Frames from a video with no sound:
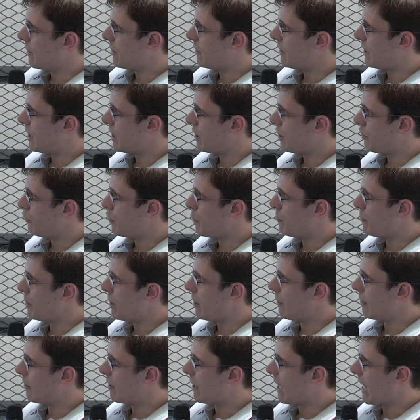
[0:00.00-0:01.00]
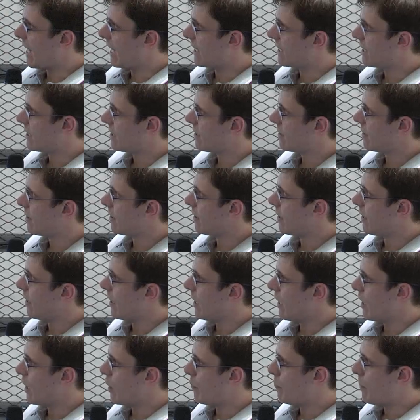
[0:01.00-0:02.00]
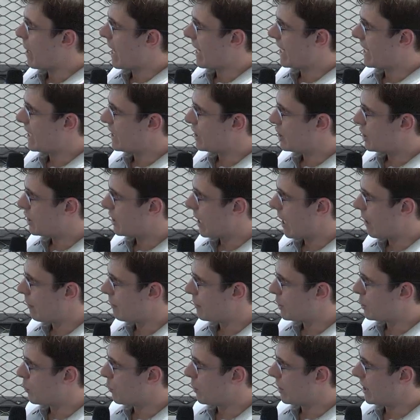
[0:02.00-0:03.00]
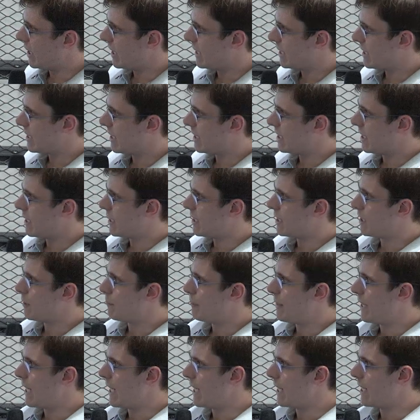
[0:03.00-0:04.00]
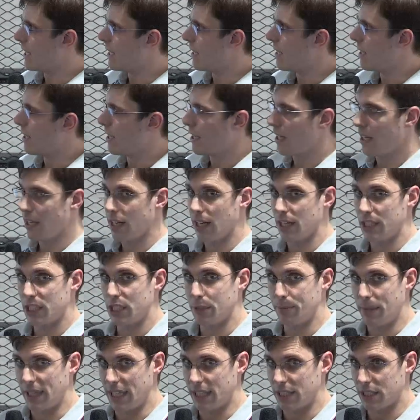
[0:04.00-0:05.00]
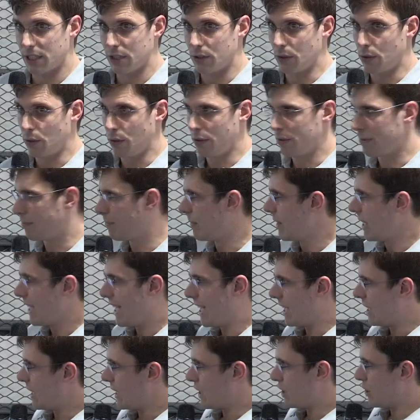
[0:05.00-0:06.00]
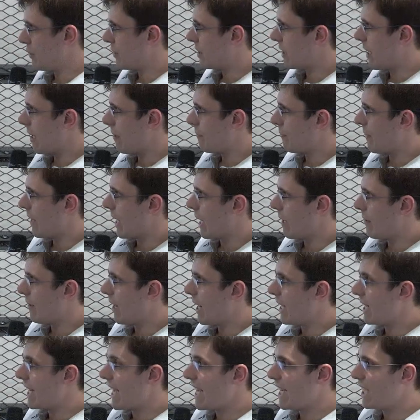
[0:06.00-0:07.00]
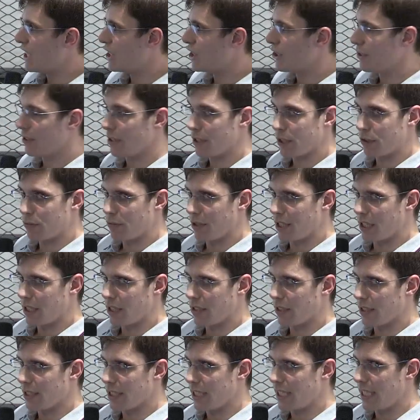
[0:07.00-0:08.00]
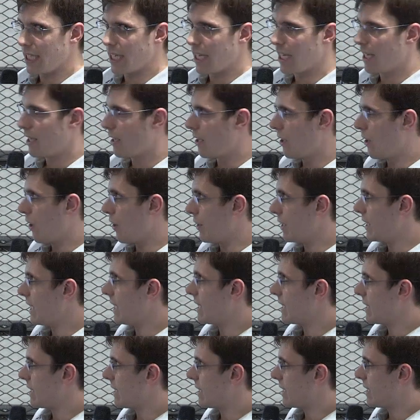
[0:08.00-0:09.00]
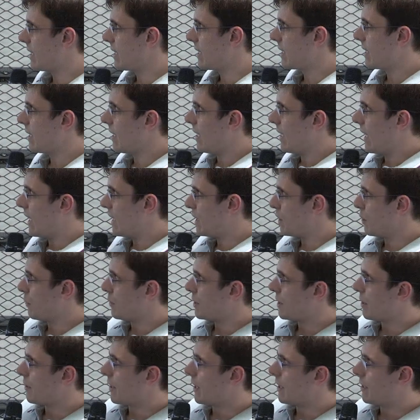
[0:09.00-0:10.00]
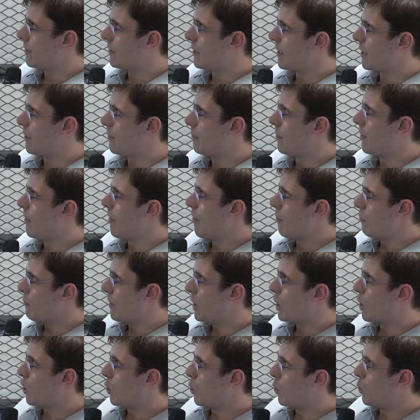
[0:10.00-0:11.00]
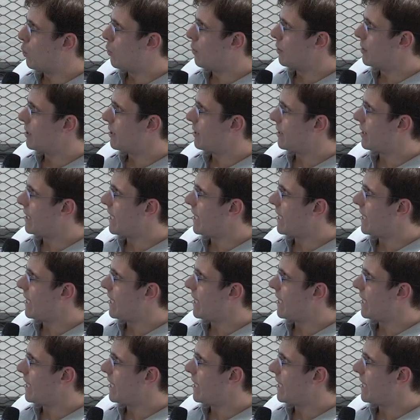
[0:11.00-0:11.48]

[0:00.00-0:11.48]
distribute that package out to all the instances to be installed. It does that via an agent that's running on the instances. It's also going to record